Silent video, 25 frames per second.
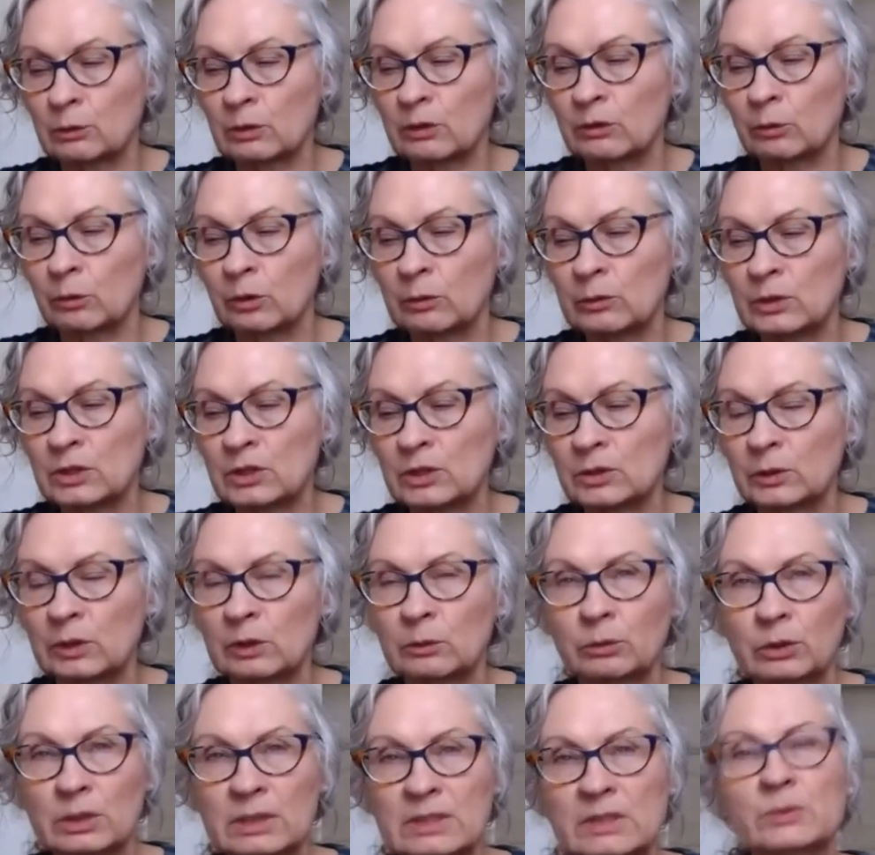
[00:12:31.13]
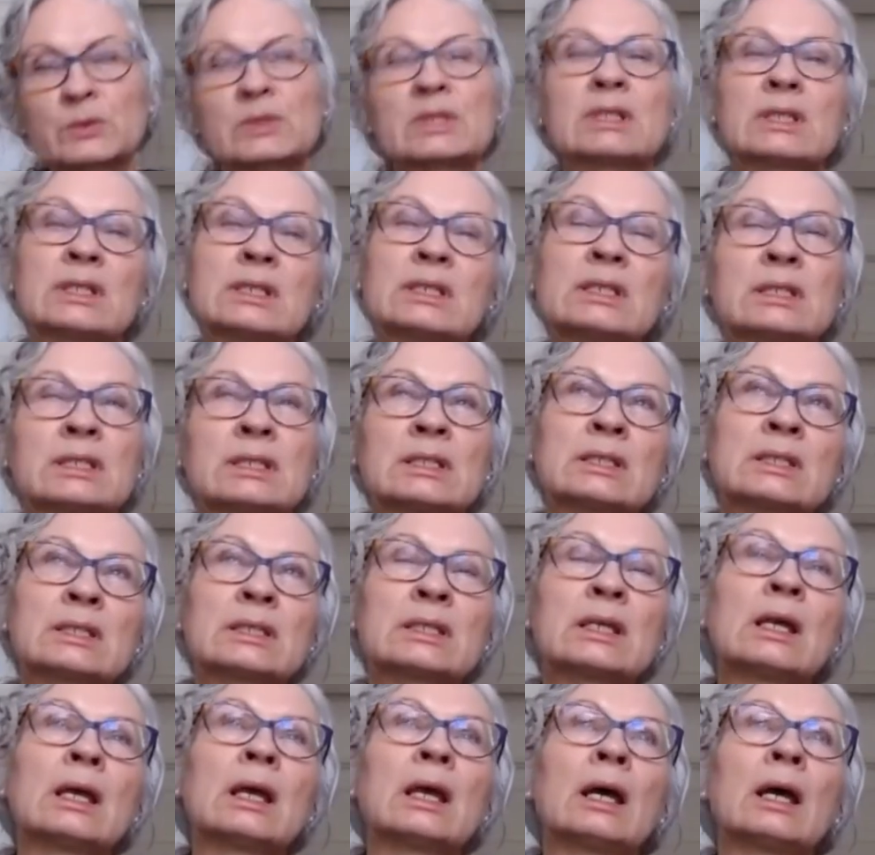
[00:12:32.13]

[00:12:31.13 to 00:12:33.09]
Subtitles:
with women doing breast prostheses,